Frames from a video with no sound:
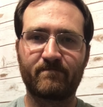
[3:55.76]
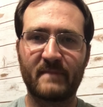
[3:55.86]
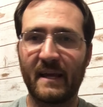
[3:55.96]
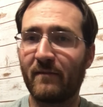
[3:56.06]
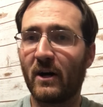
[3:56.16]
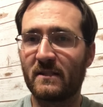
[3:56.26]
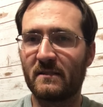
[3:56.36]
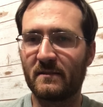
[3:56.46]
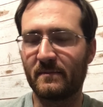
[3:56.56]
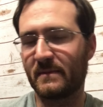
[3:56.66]
they have
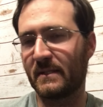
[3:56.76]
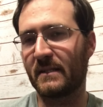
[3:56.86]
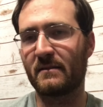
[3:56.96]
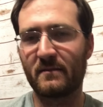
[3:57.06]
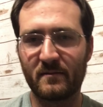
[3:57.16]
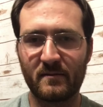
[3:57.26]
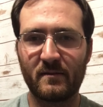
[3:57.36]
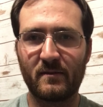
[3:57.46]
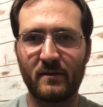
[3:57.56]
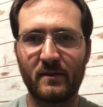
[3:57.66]
autism, it's
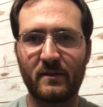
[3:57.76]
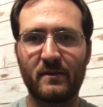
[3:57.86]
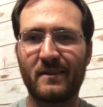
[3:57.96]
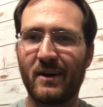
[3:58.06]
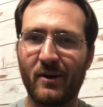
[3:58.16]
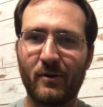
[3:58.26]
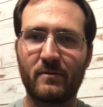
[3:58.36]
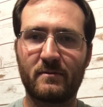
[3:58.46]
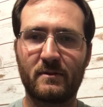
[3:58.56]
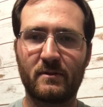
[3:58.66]

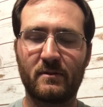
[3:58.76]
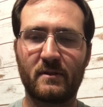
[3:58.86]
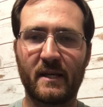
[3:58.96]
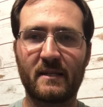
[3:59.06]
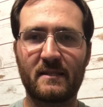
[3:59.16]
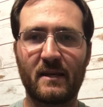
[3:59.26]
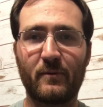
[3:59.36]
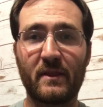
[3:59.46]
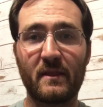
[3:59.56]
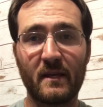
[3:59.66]
no, they can say
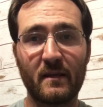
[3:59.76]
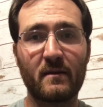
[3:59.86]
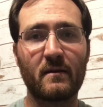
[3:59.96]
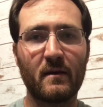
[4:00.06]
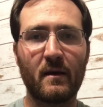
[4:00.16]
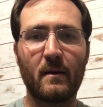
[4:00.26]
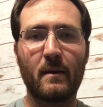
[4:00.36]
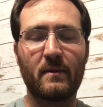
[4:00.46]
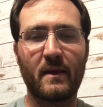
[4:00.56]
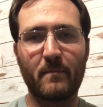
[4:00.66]
we think
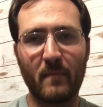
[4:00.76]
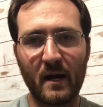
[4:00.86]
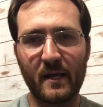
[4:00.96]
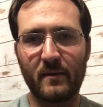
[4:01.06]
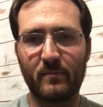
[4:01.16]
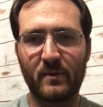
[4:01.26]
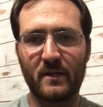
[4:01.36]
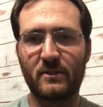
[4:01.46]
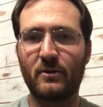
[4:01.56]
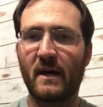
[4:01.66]
they might,
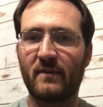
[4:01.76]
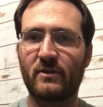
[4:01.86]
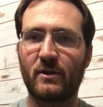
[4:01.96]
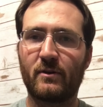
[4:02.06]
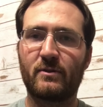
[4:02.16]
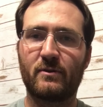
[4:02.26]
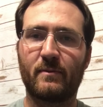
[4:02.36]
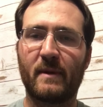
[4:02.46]
but you have to go to a